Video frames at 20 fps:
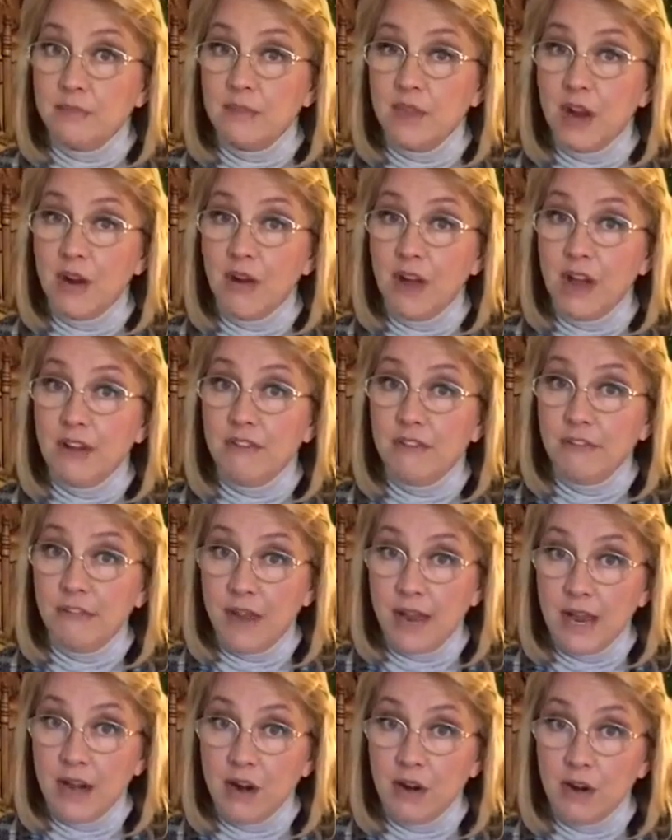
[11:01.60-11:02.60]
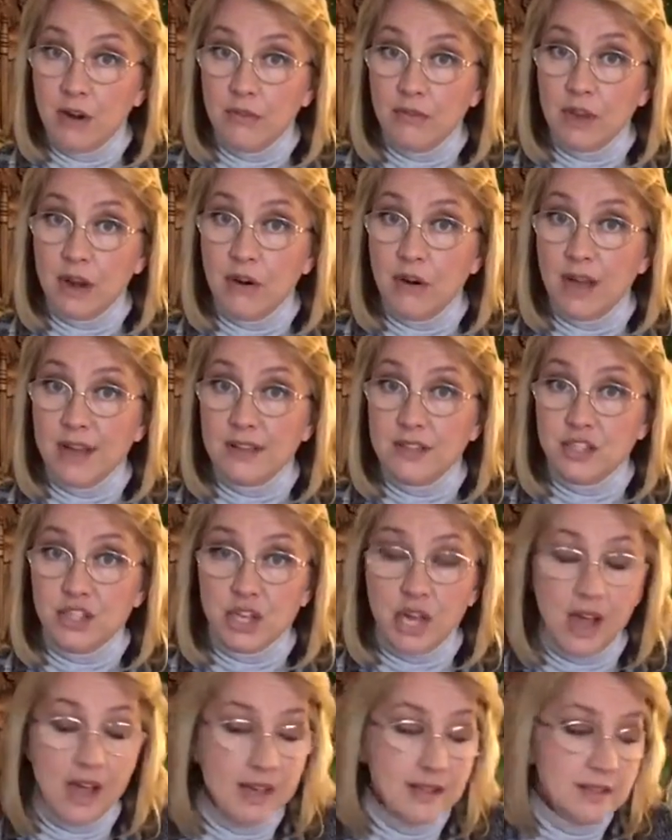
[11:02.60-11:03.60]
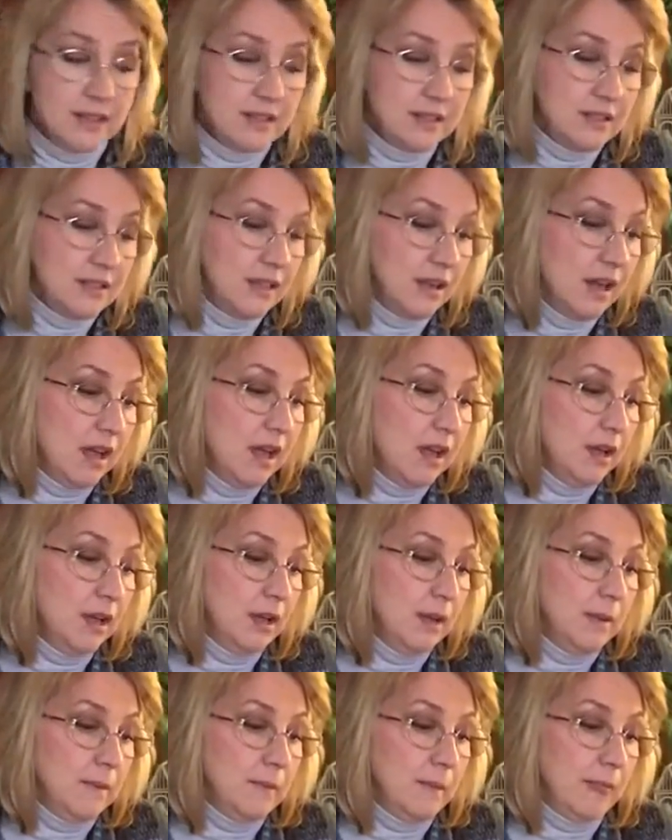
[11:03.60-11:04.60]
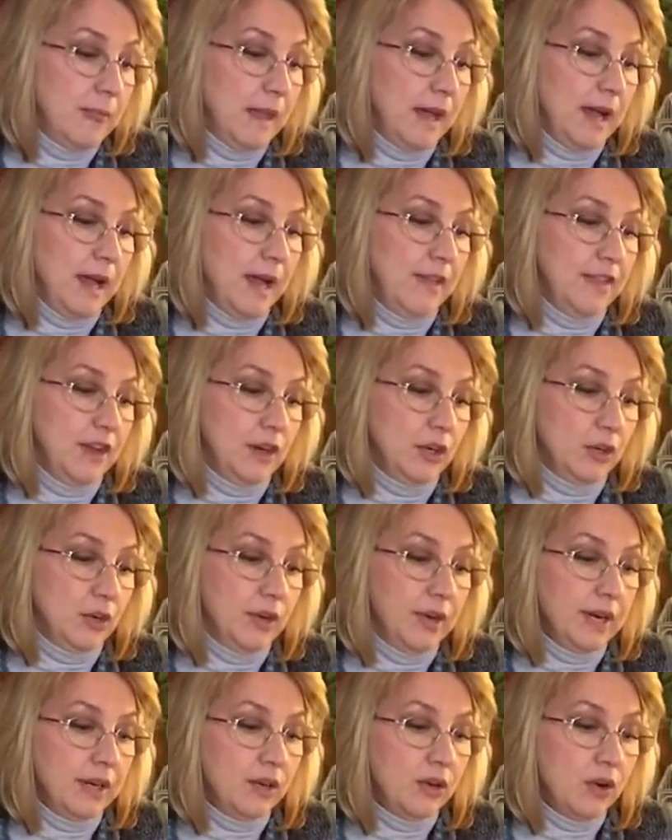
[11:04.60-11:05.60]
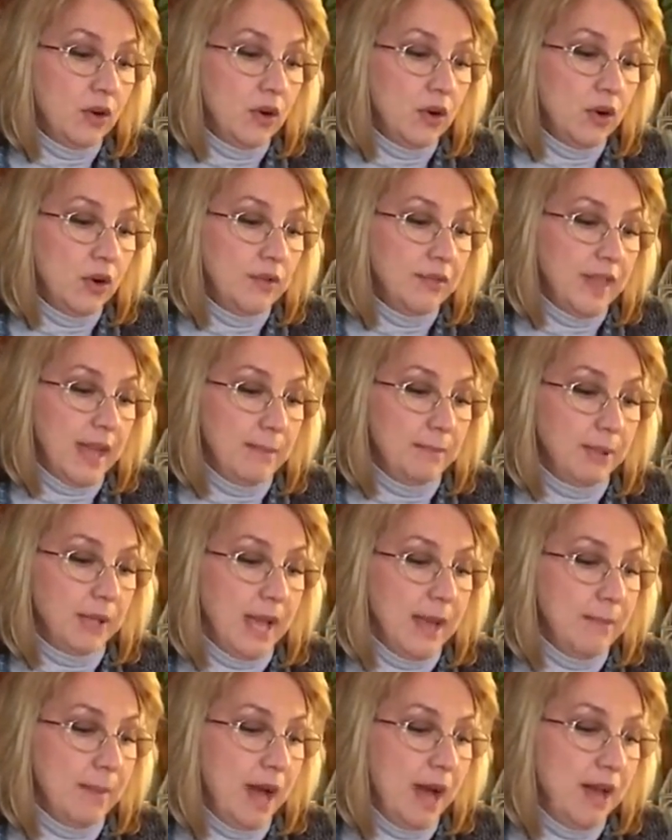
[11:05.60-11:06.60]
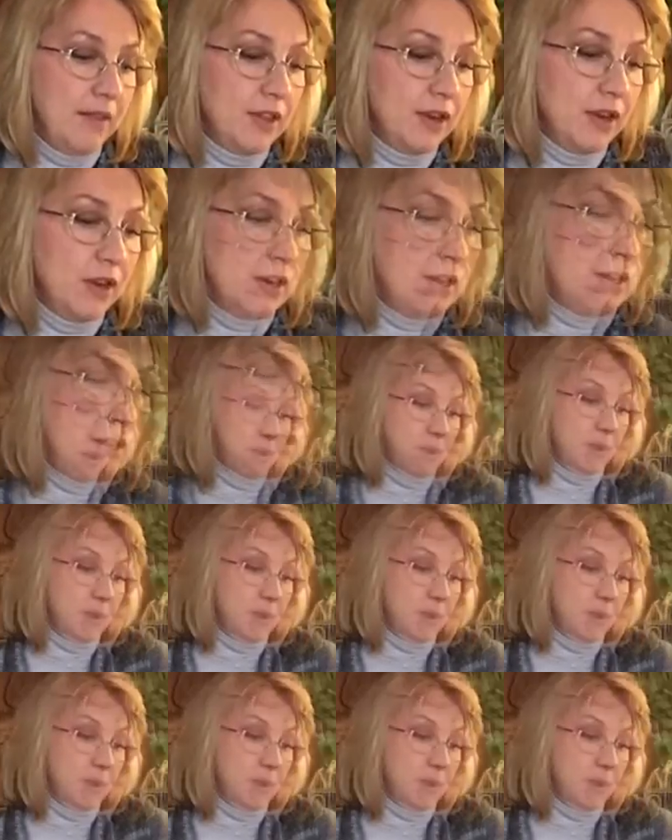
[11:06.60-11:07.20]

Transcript: They're unfair, they're unjust, they're critical, they blame others,